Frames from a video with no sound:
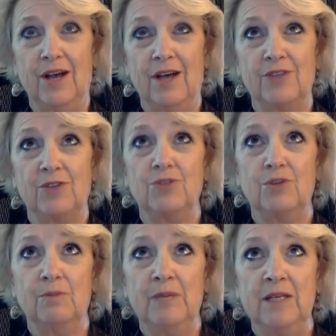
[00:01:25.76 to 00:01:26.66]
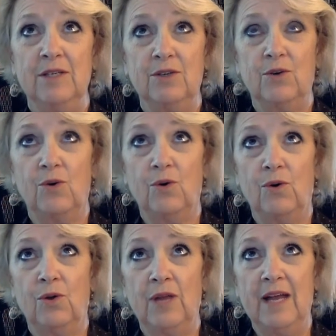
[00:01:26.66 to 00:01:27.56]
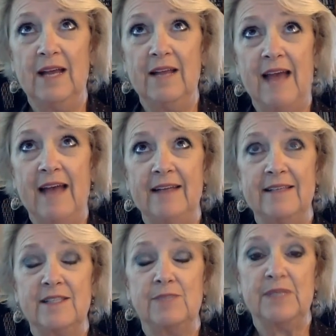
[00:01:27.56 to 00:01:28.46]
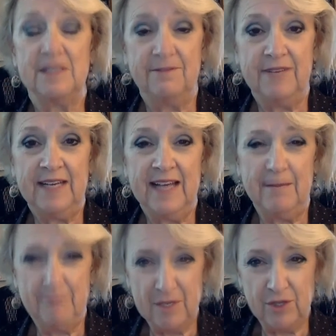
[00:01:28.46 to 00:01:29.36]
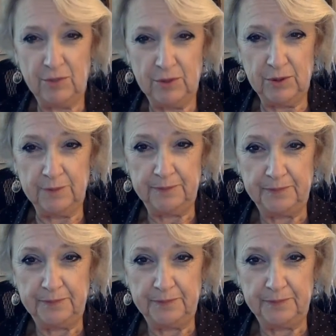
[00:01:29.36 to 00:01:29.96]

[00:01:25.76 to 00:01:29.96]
a social media goal that is specific and measurable.